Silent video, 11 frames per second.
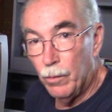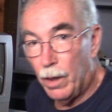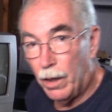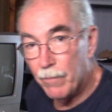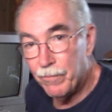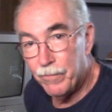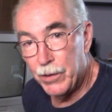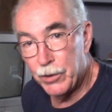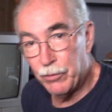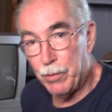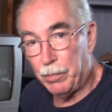Well, I'm
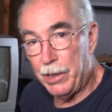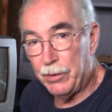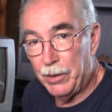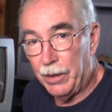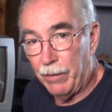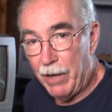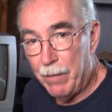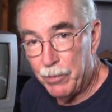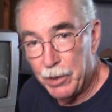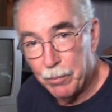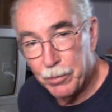finished replacing the RAM
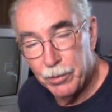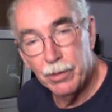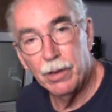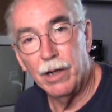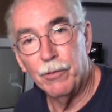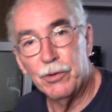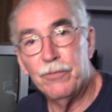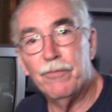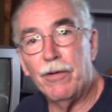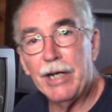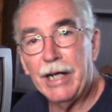chips, and I was
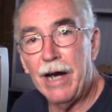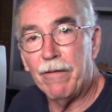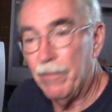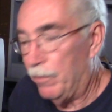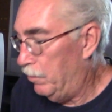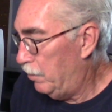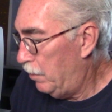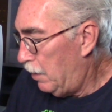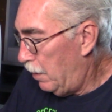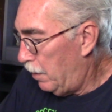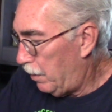very careful.
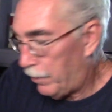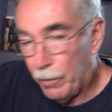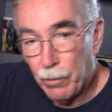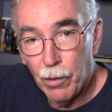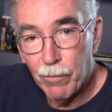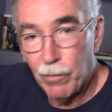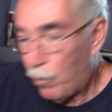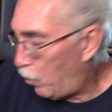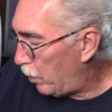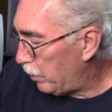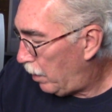There were over
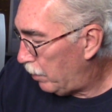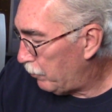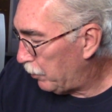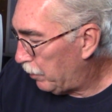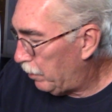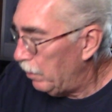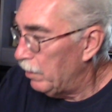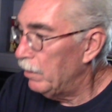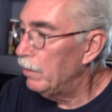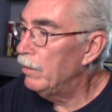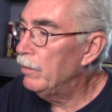100
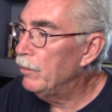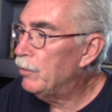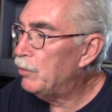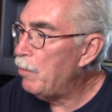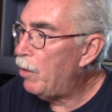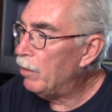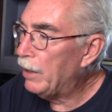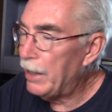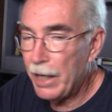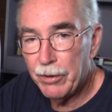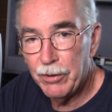small
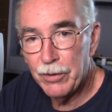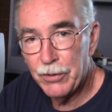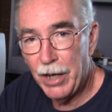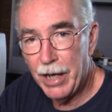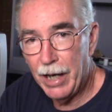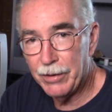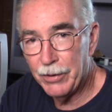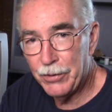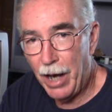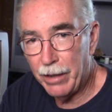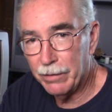connections I had to
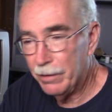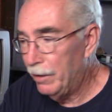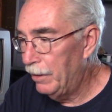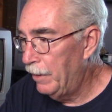solder,